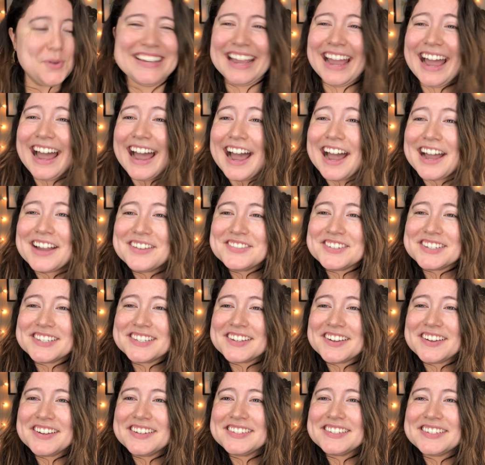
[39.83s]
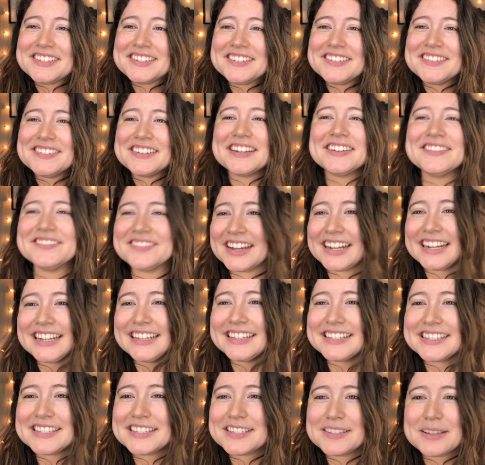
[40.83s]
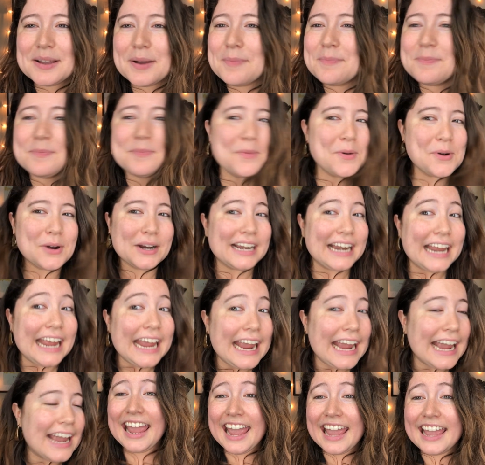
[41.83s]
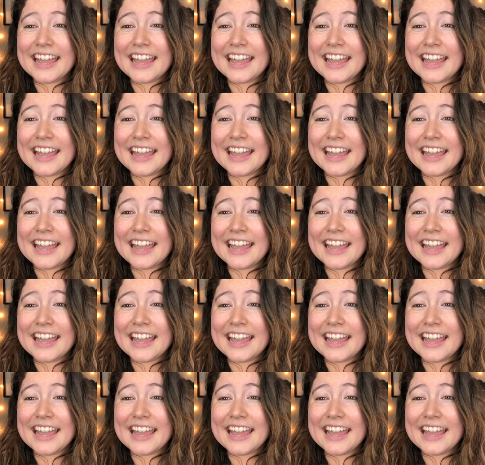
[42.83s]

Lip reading: Yeah, I'm just going to get ready this morning,